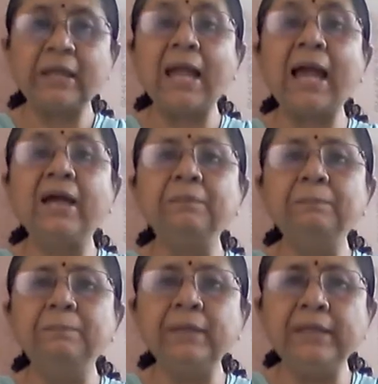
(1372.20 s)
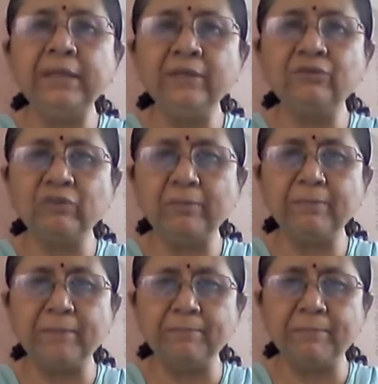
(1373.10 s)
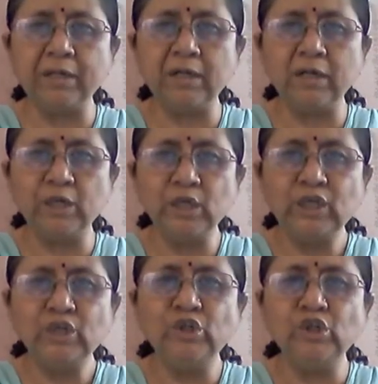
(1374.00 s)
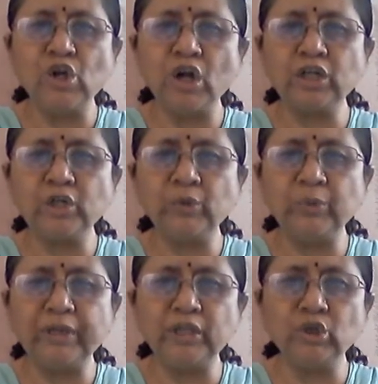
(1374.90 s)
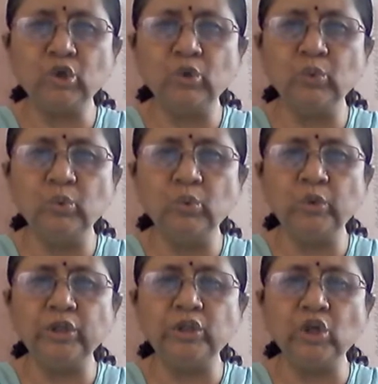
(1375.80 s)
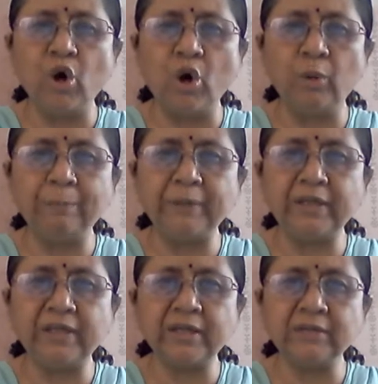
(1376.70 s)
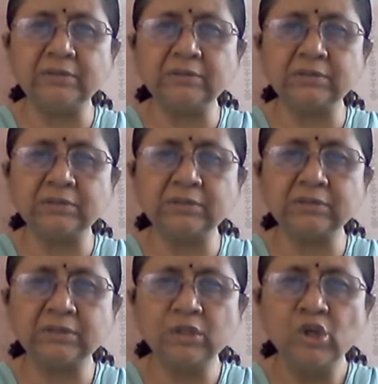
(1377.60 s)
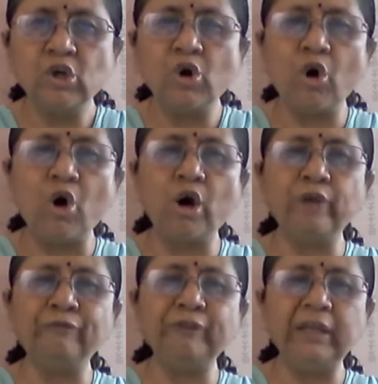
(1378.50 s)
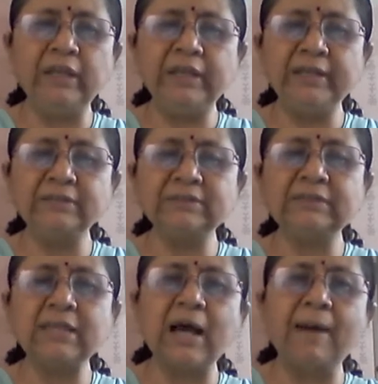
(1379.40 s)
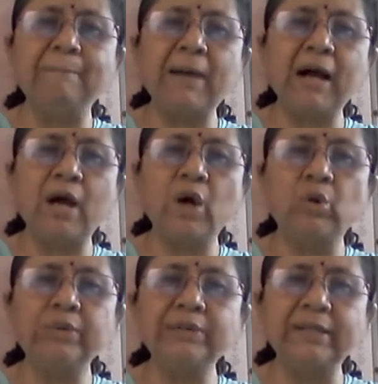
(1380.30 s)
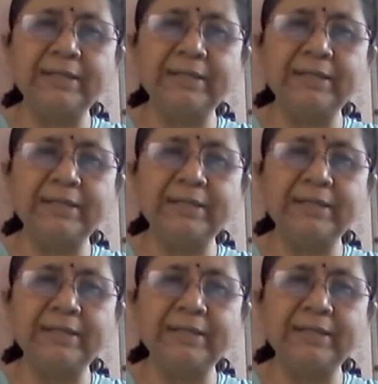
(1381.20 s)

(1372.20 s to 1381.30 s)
And please remember not to include your opinions or feelings about the